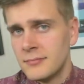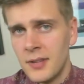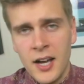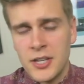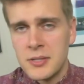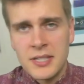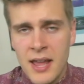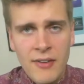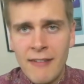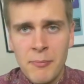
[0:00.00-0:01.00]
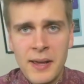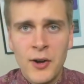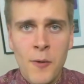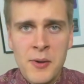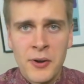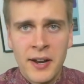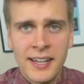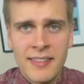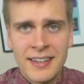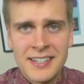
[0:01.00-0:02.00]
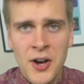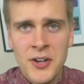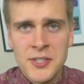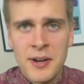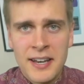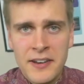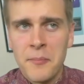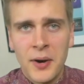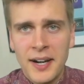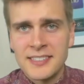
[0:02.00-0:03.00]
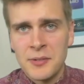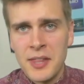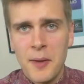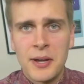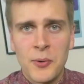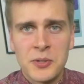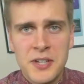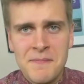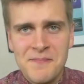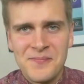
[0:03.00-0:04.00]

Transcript: I used to never have a pick on me when I get the guitar, so I'd end up practicing without a pick all the time.